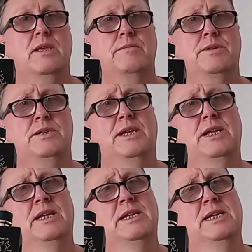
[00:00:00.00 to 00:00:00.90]
But
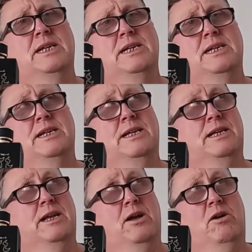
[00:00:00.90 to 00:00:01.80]

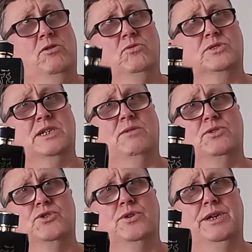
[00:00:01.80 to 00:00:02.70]
I also
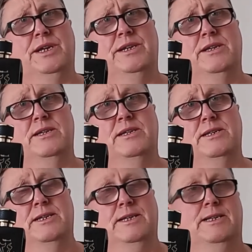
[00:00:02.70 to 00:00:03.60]
tried
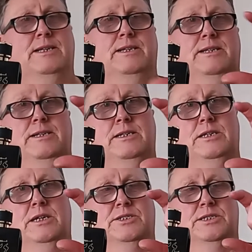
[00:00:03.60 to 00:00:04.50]
uh,
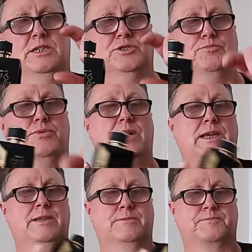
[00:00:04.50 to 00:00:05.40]
a, a
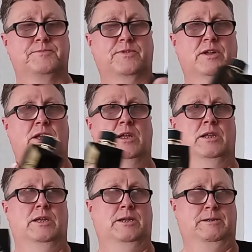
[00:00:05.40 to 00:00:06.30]
spray
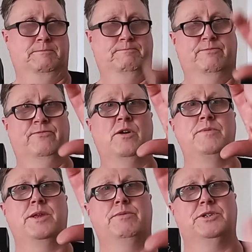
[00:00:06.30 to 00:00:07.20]
from
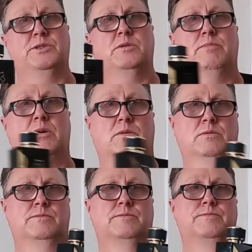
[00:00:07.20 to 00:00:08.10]
the original bottle
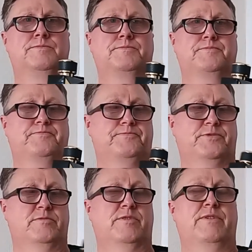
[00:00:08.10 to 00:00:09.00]

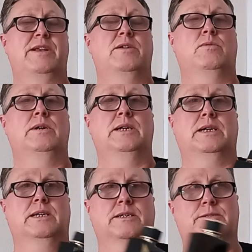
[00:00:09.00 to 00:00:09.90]
from a friend at work